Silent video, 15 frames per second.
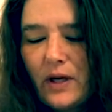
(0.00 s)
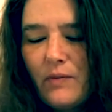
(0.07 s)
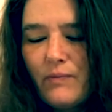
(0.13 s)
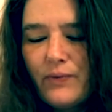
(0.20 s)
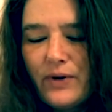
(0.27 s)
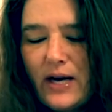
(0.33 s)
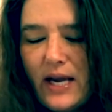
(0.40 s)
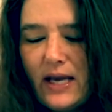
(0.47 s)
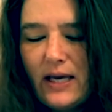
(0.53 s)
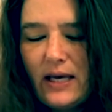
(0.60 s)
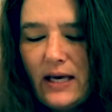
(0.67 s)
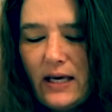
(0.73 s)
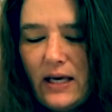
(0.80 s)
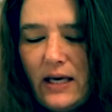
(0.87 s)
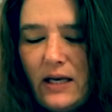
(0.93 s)
bring
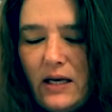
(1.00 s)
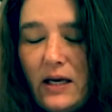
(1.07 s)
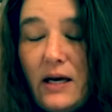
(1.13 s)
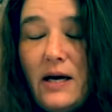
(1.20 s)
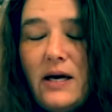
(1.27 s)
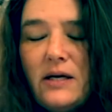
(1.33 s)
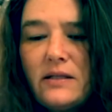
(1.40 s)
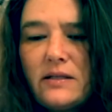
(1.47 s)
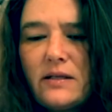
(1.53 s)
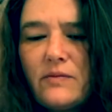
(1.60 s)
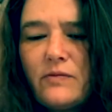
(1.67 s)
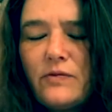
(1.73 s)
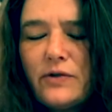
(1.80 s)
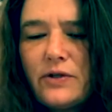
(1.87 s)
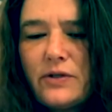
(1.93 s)
in some,